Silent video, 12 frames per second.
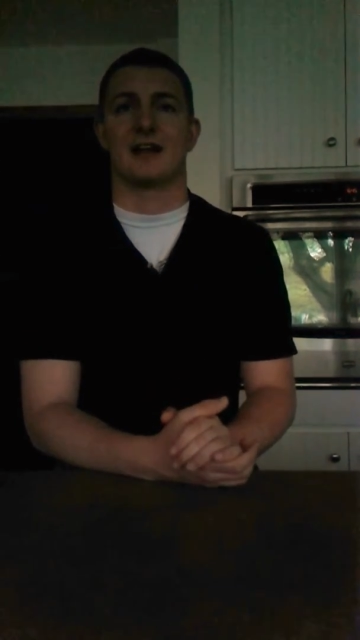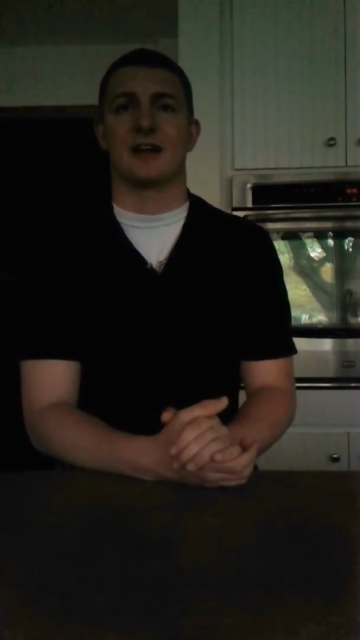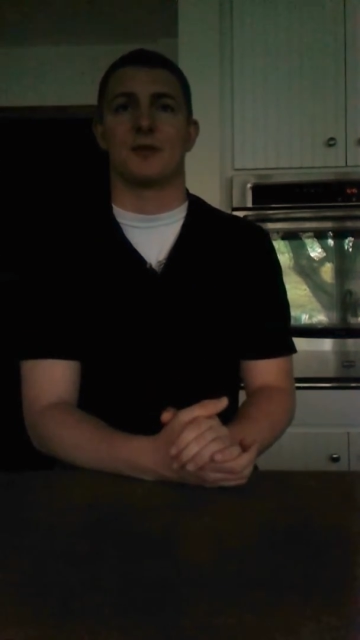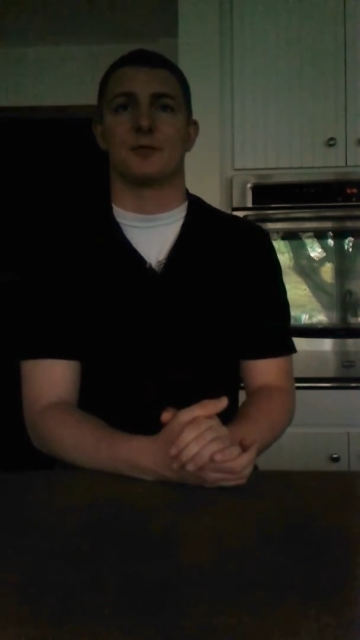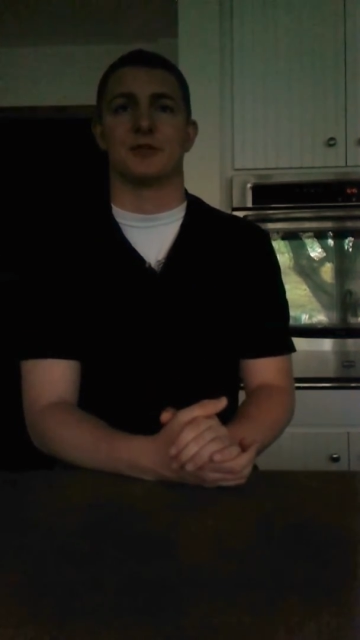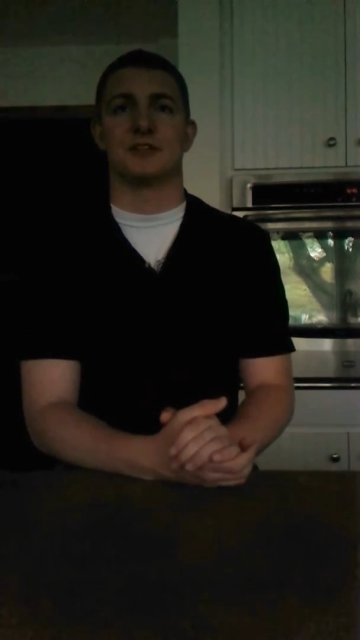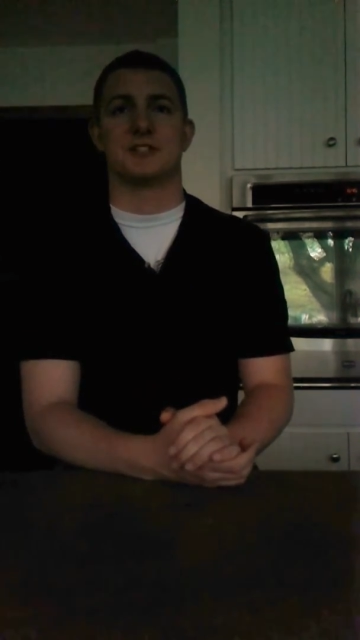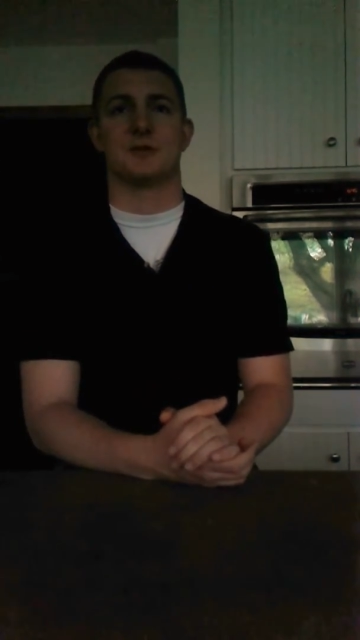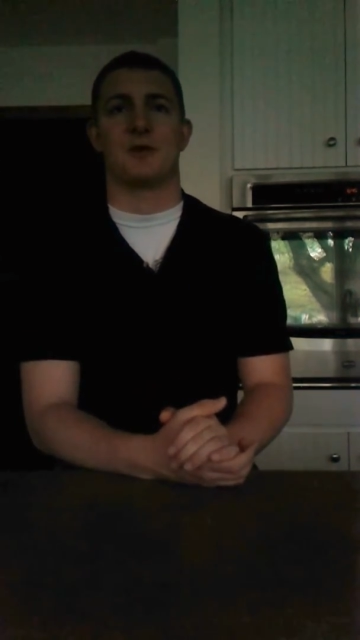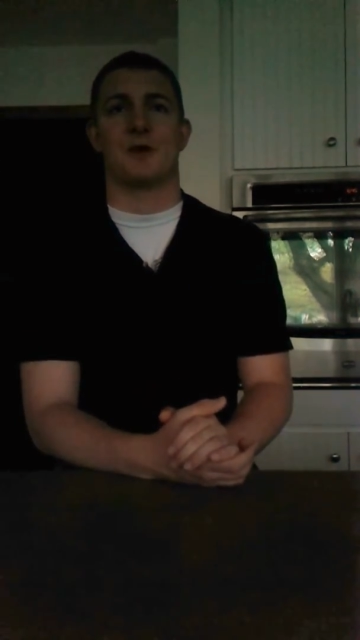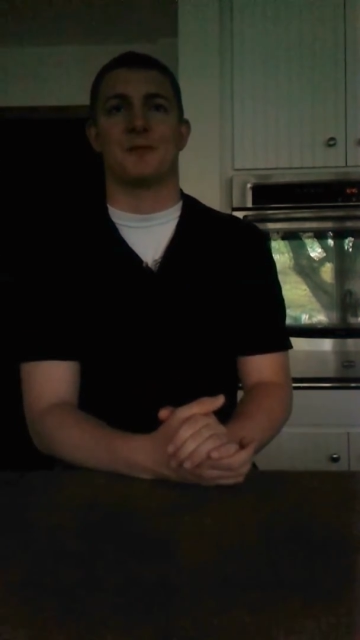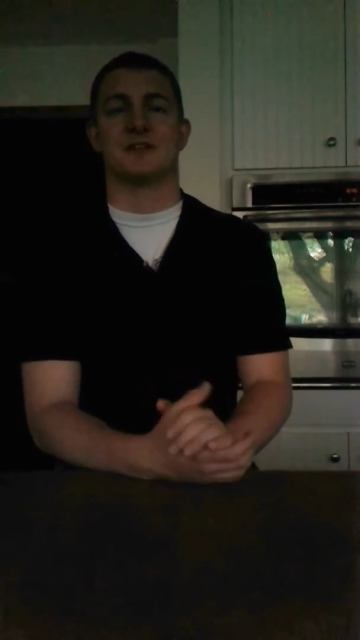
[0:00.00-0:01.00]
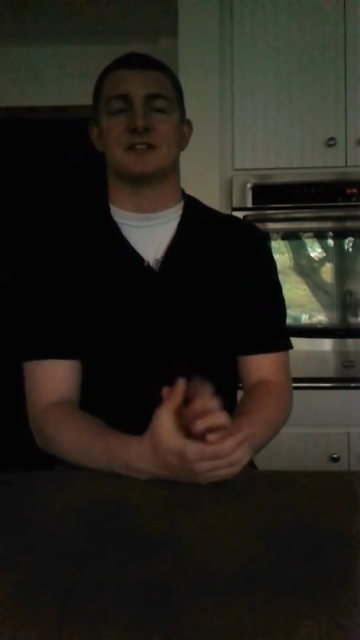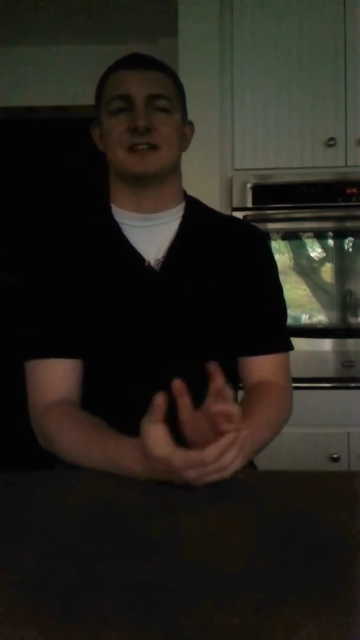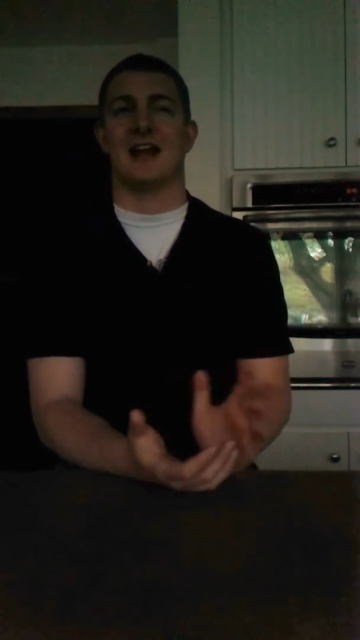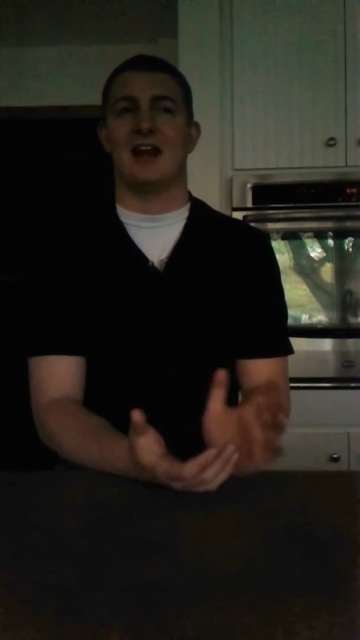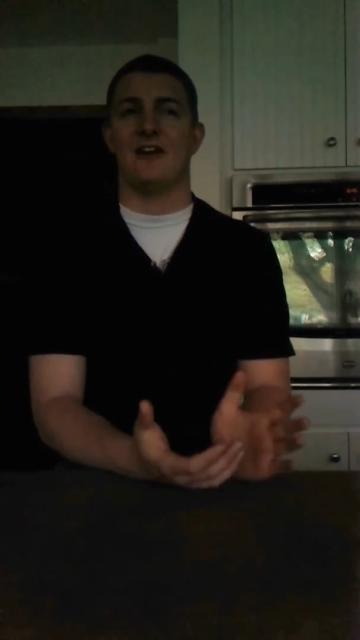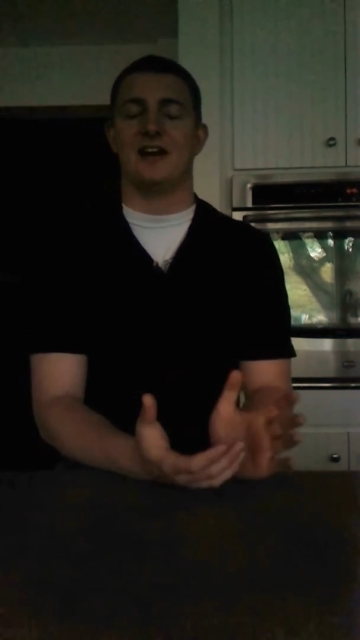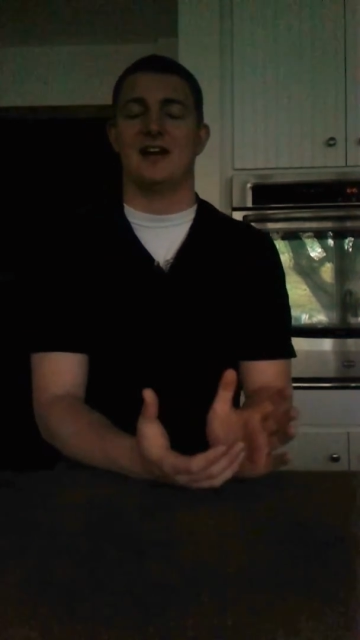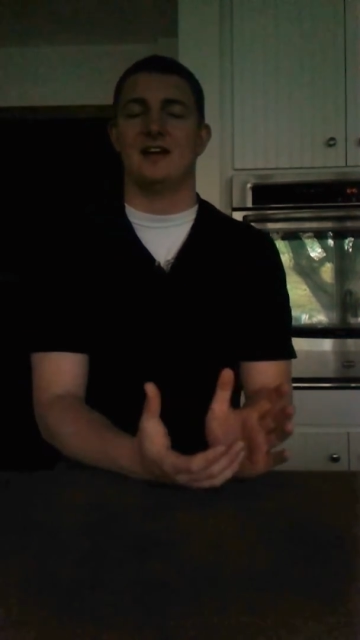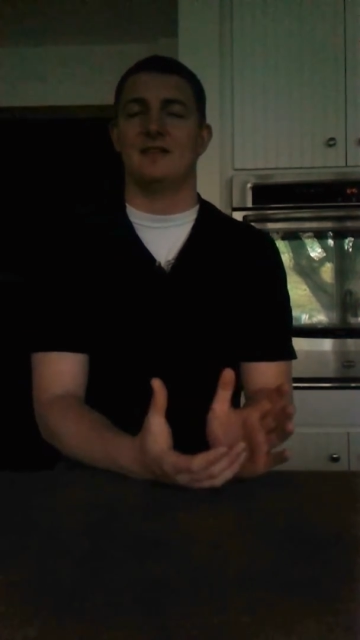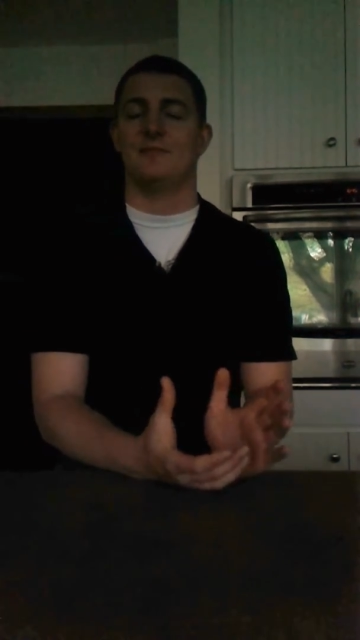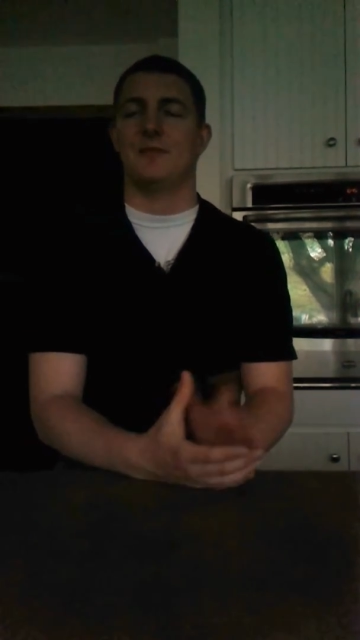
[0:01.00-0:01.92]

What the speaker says: in our police departments in the area,